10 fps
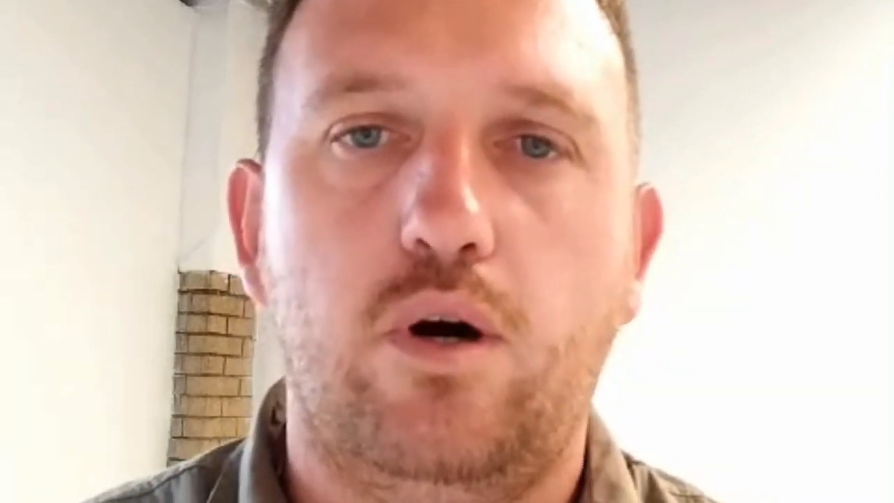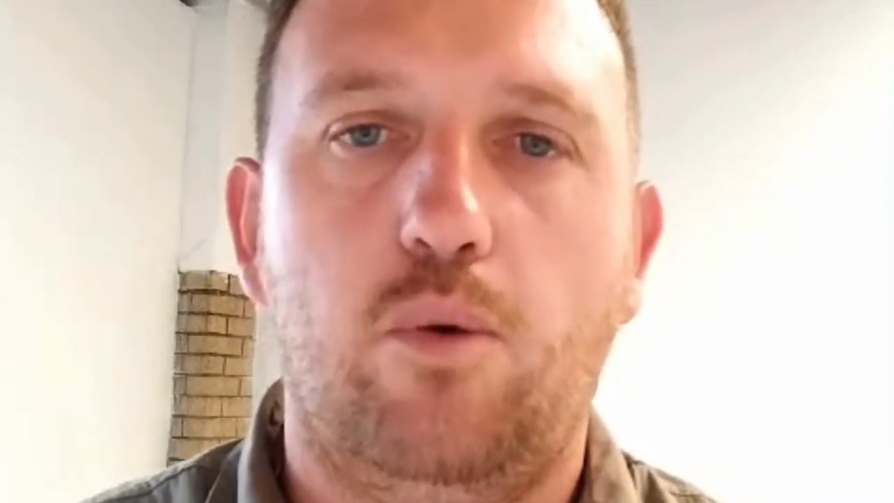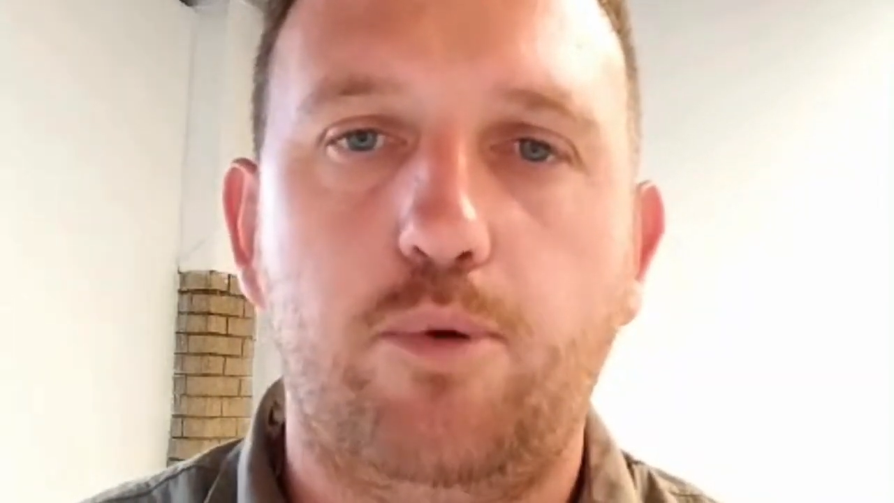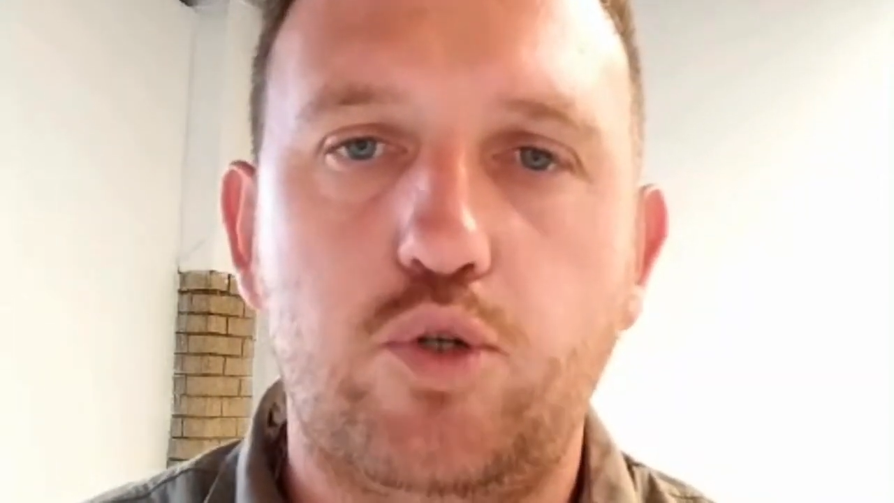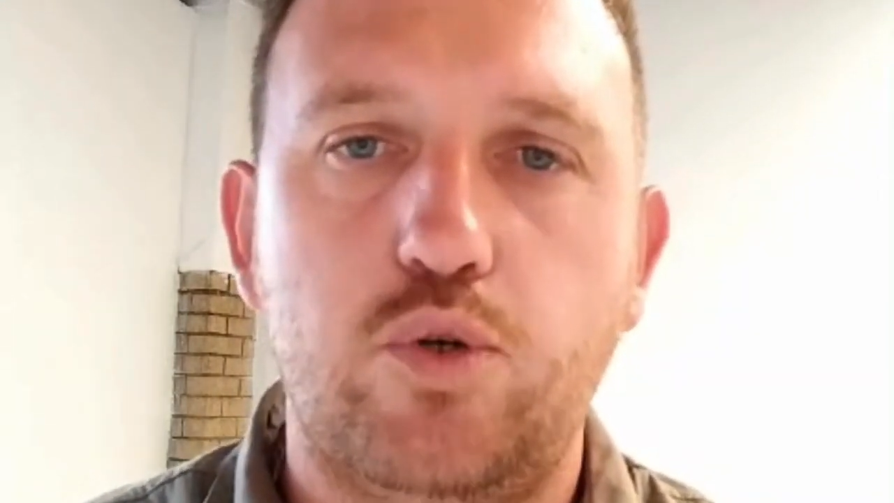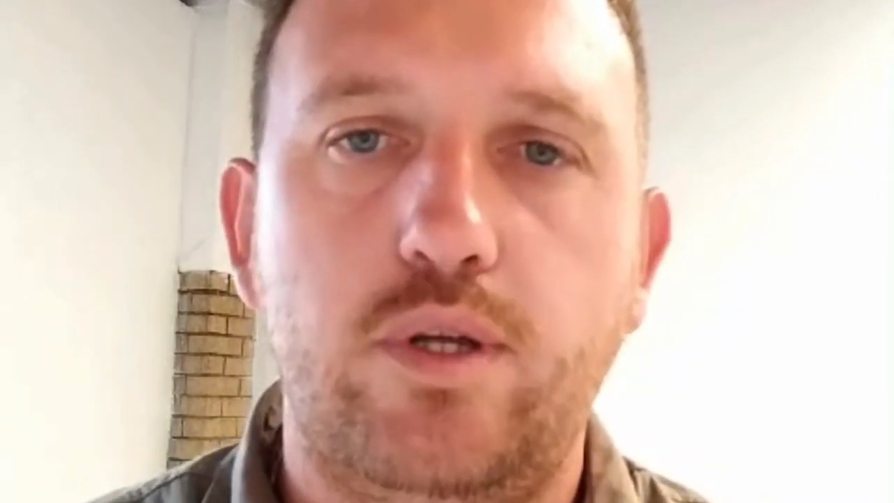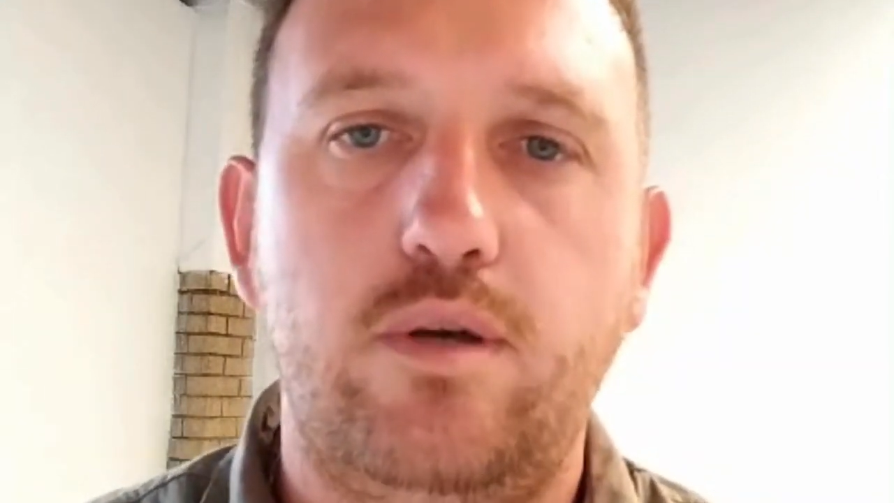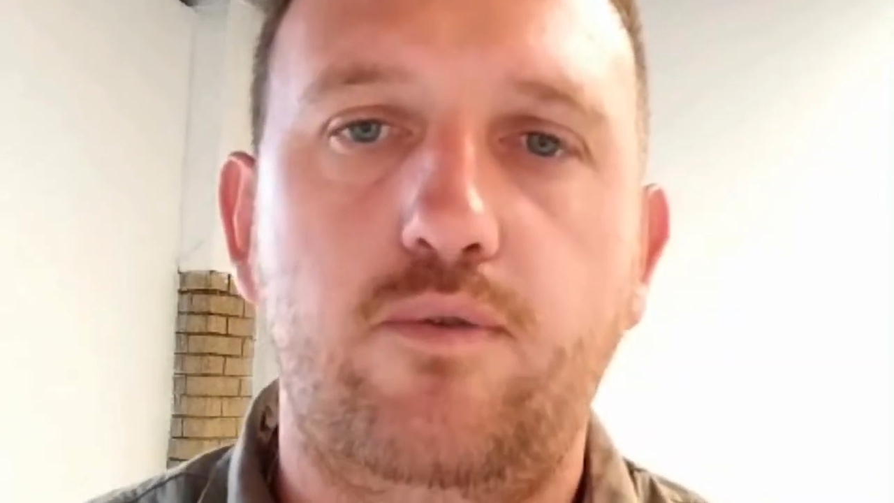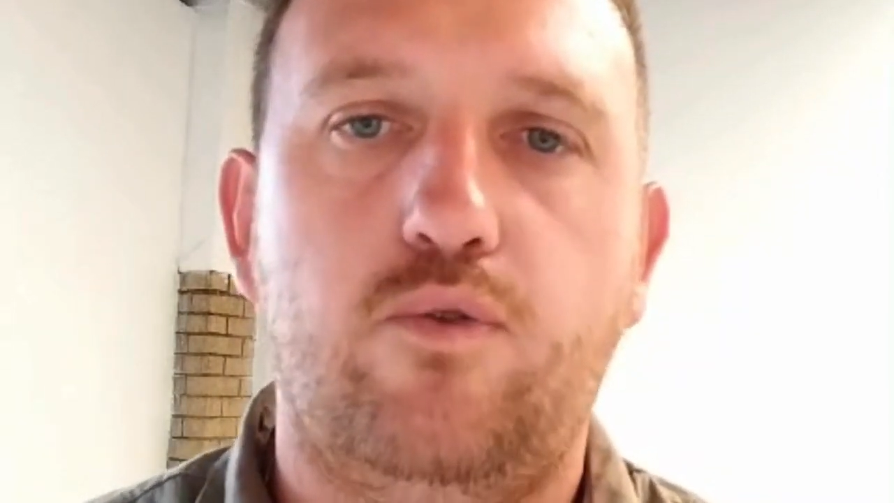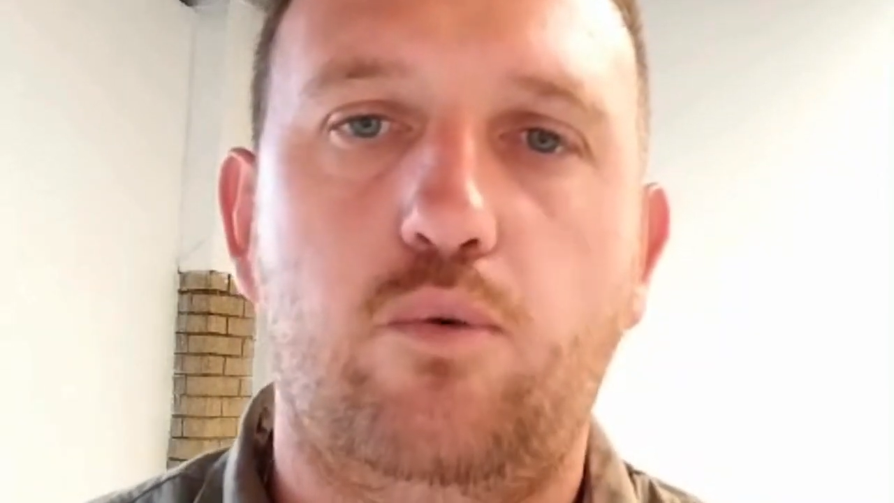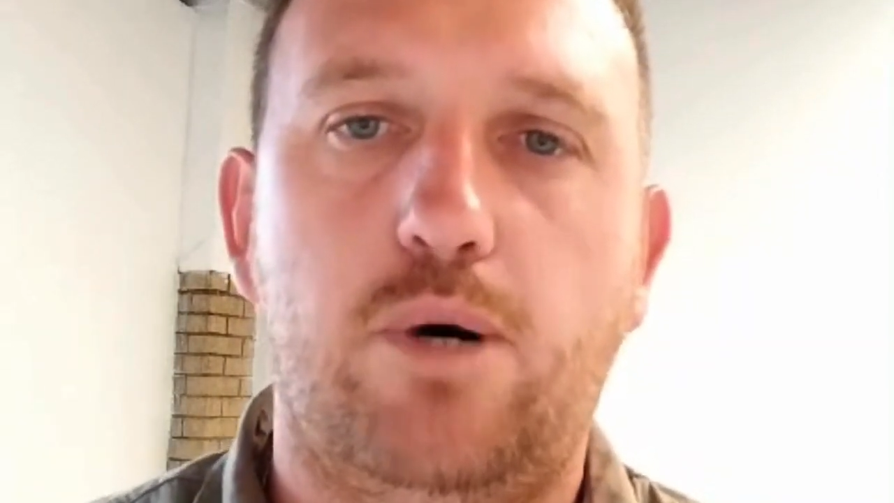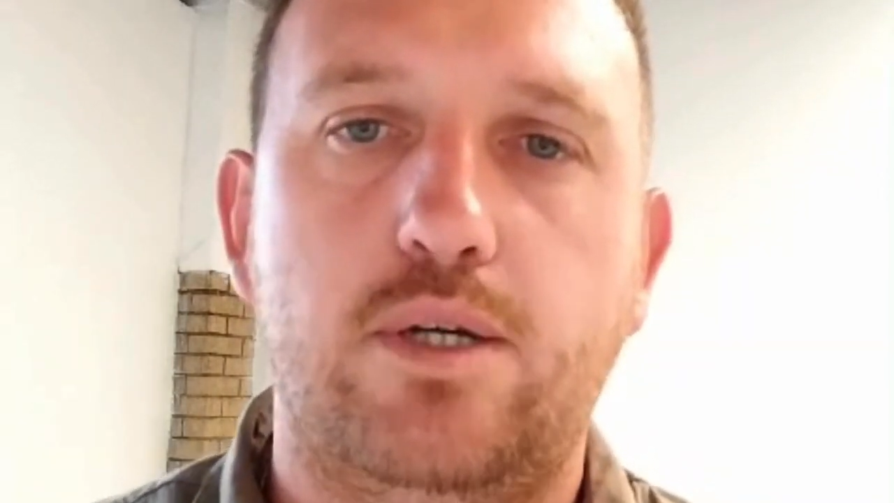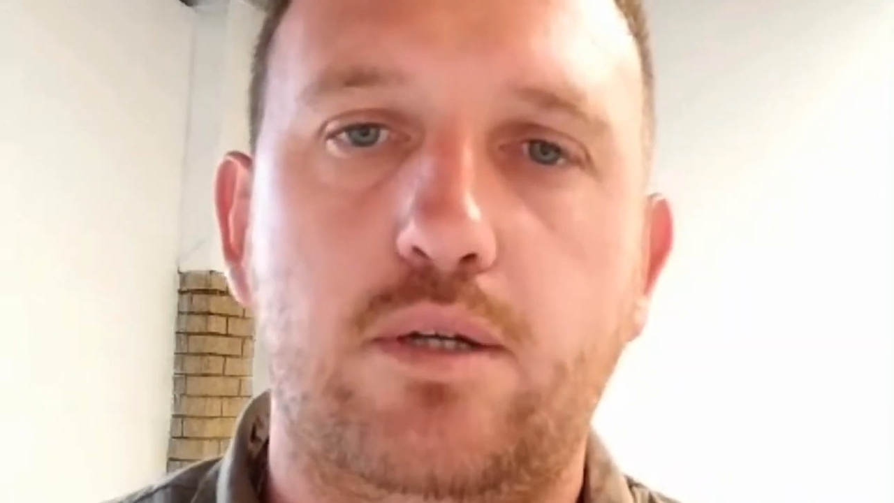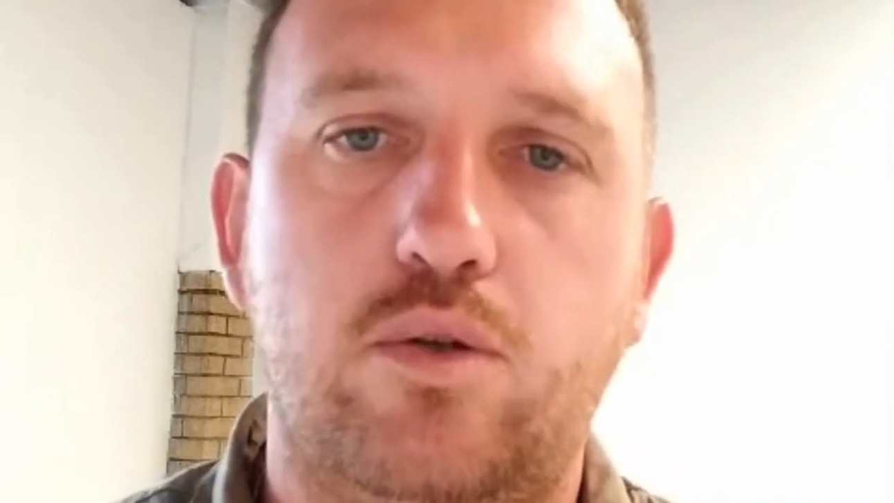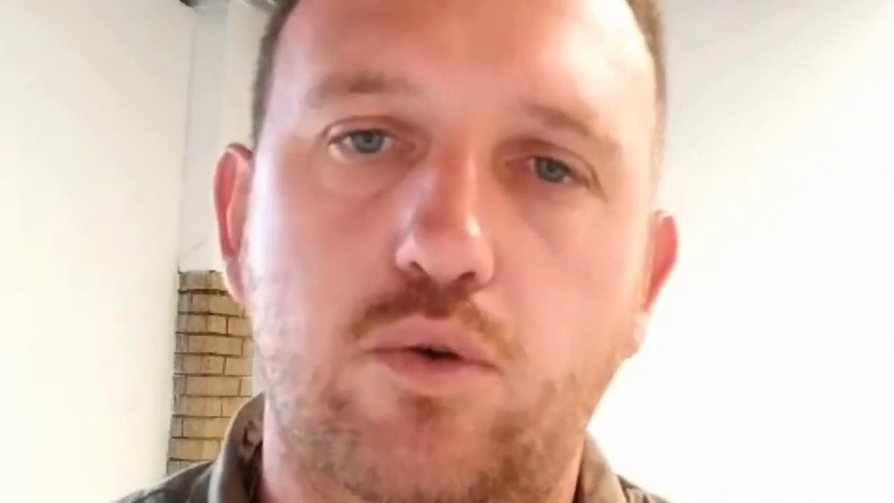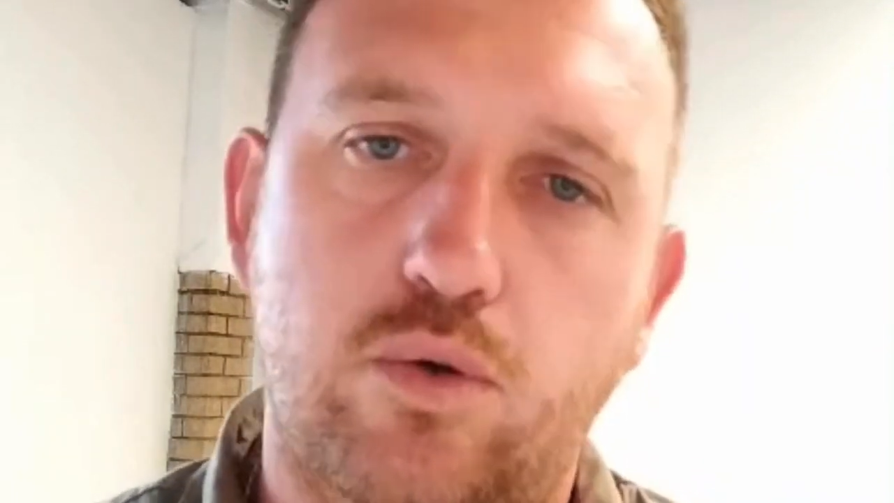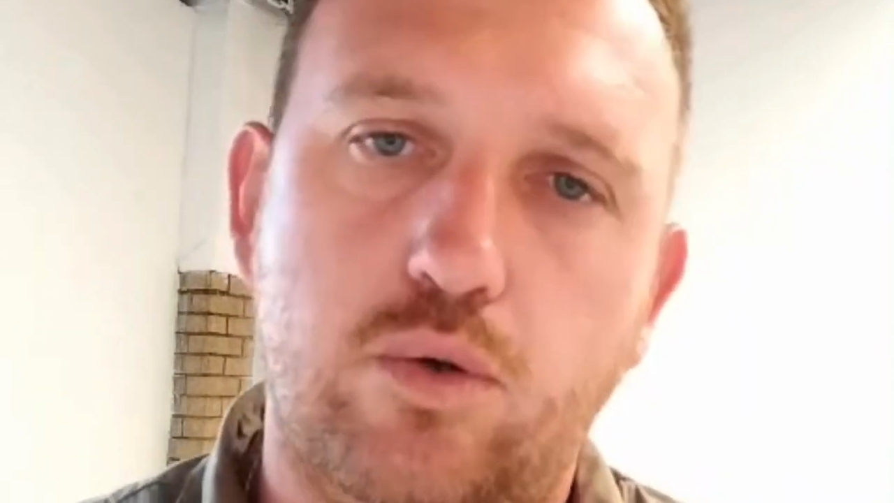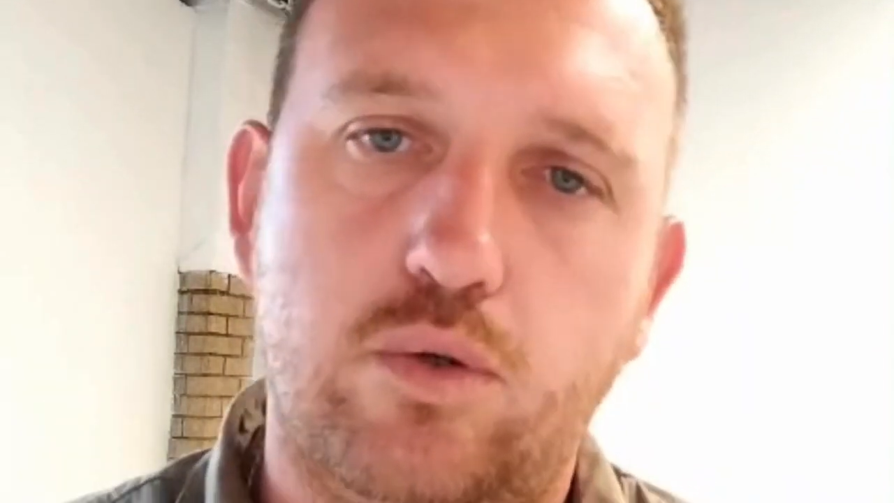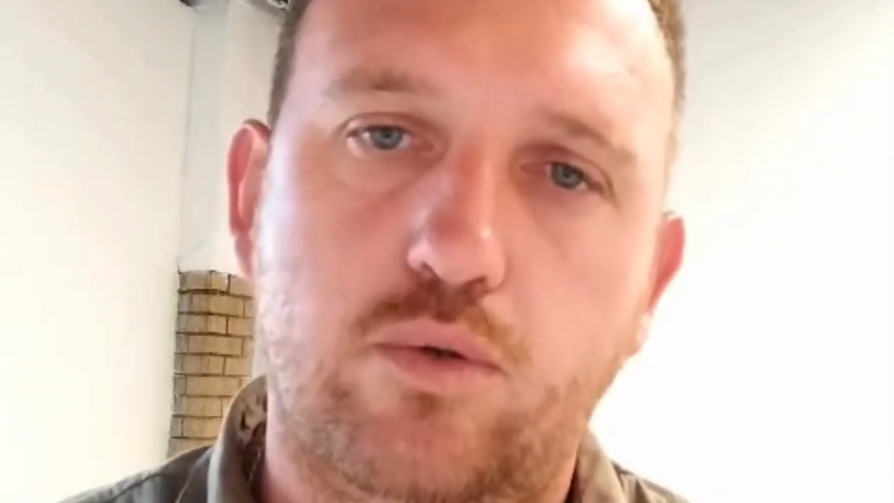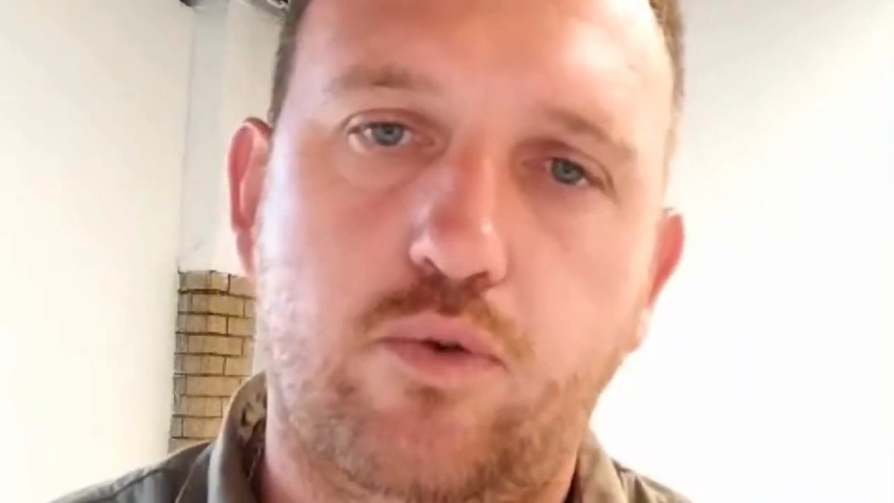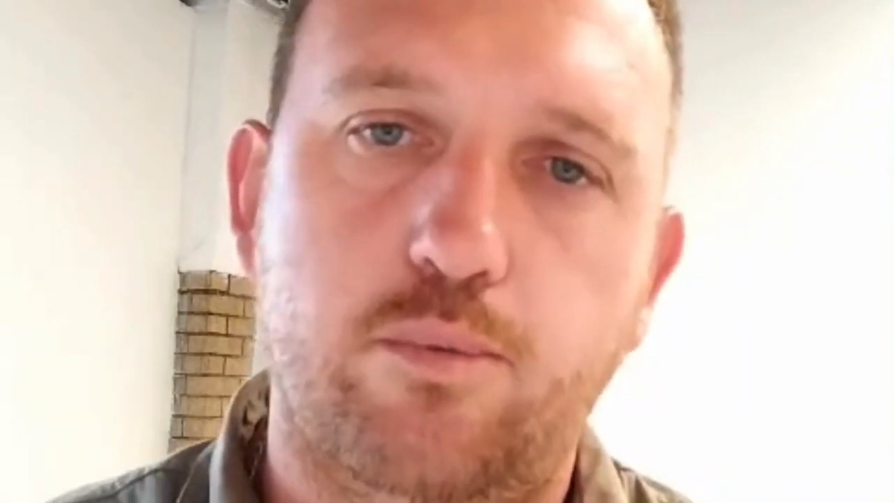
opportunity for, my, to,